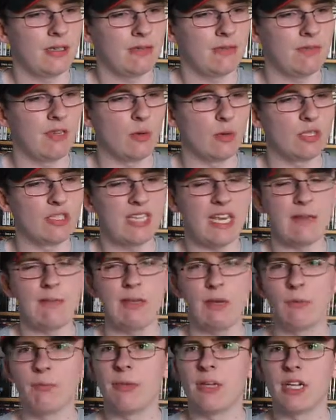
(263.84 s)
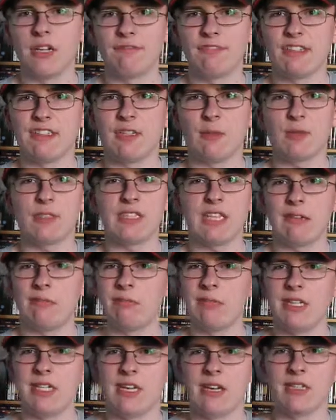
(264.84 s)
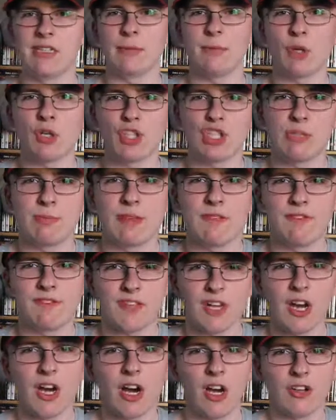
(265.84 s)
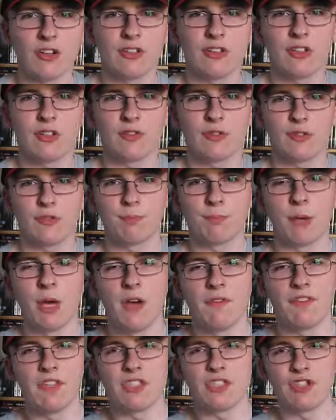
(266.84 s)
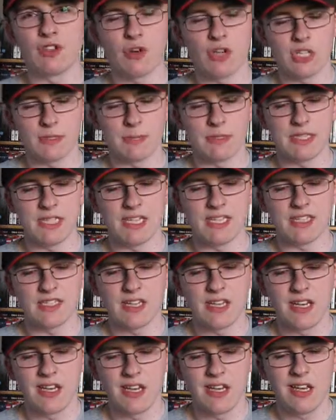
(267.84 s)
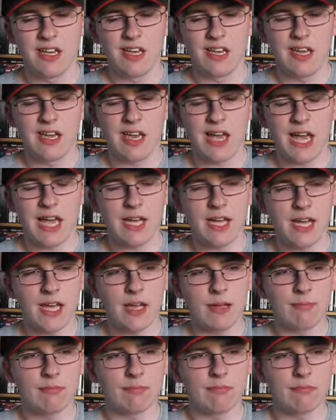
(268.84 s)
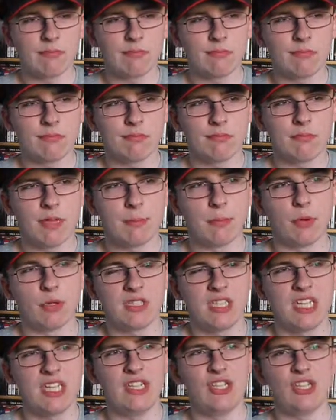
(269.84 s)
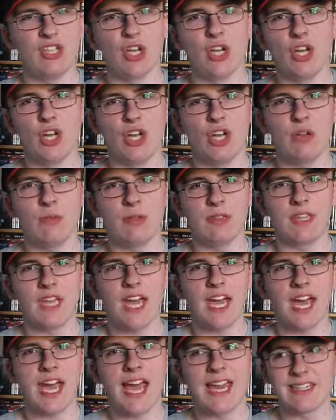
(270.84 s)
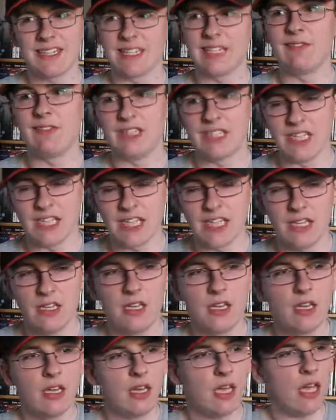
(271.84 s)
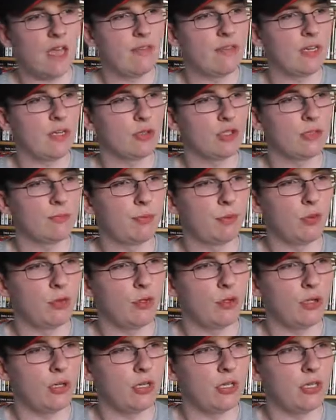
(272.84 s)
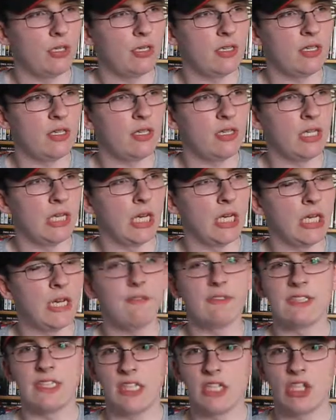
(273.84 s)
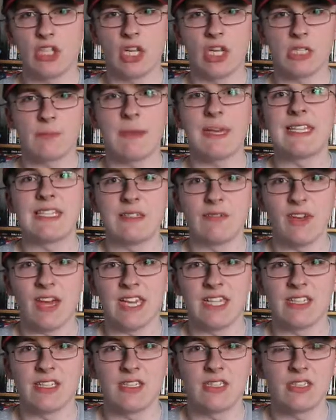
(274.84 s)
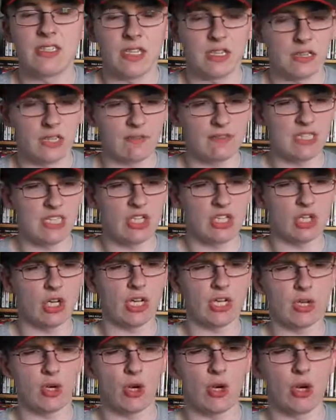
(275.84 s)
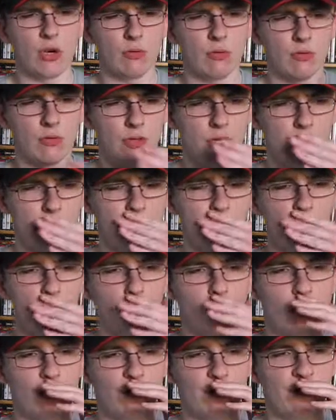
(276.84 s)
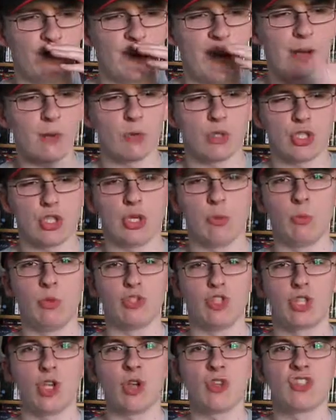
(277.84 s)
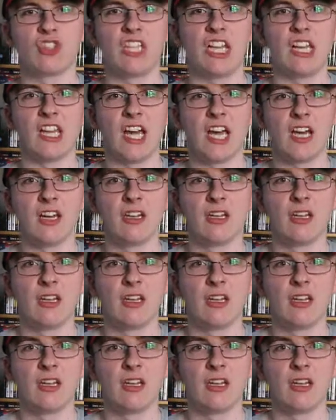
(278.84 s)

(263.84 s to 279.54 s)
They always send me on birthdays, they always send me a W.H. Smith card. Birthdays and Christmases. I bought a t-shirt that and a DVD. And then I also bought another t-shirt, Space Invaders. And the other t-shirt I got that I bought with the voucher was a Godzilla,